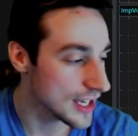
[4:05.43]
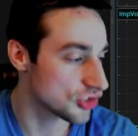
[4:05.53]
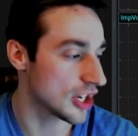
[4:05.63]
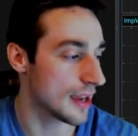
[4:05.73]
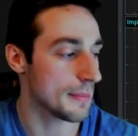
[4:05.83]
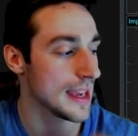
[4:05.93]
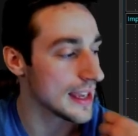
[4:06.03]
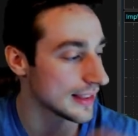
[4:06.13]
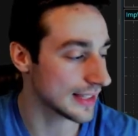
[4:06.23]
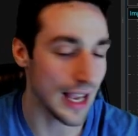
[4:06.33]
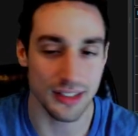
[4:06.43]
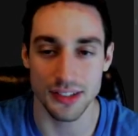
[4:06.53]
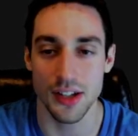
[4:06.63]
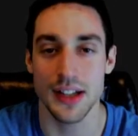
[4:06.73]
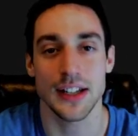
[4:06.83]
GME,
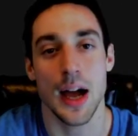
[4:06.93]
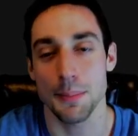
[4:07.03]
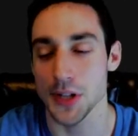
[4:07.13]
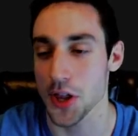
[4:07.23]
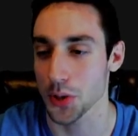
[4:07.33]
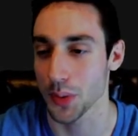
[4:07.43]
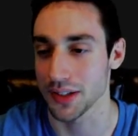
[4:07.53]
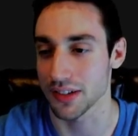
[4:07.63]
Tesla, and a couple other ones.